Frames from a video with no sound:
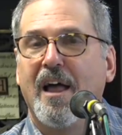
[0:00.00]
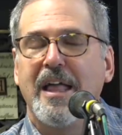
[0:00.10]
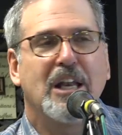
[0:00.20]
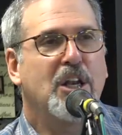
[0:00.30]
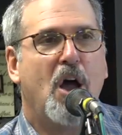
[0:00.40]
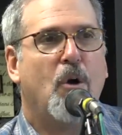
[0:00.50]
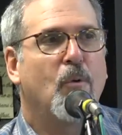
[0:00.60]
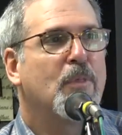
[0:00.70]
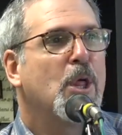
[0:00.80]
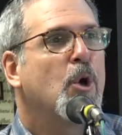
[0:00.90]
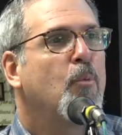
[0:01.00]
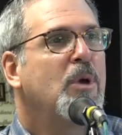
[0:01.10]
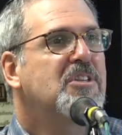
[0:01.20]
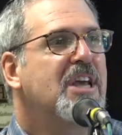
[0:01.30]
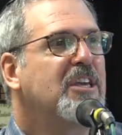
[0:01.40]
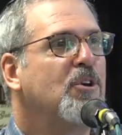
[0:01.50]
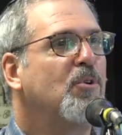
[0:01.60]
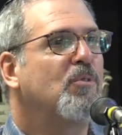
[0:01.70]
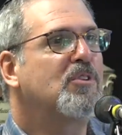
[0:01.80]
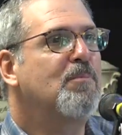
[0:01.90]
No, we take
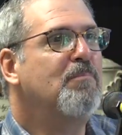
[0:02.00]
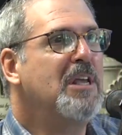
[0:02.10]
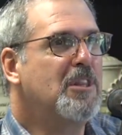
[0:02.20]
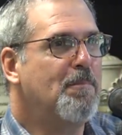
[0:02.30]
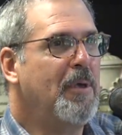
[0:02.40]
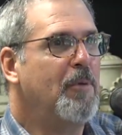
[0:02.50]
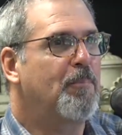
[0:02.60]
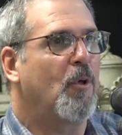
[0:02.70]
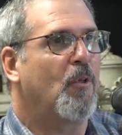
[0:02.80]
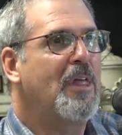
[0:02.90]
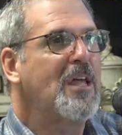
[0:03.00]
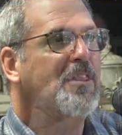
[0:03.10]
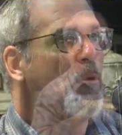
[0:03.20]
you to meet the people that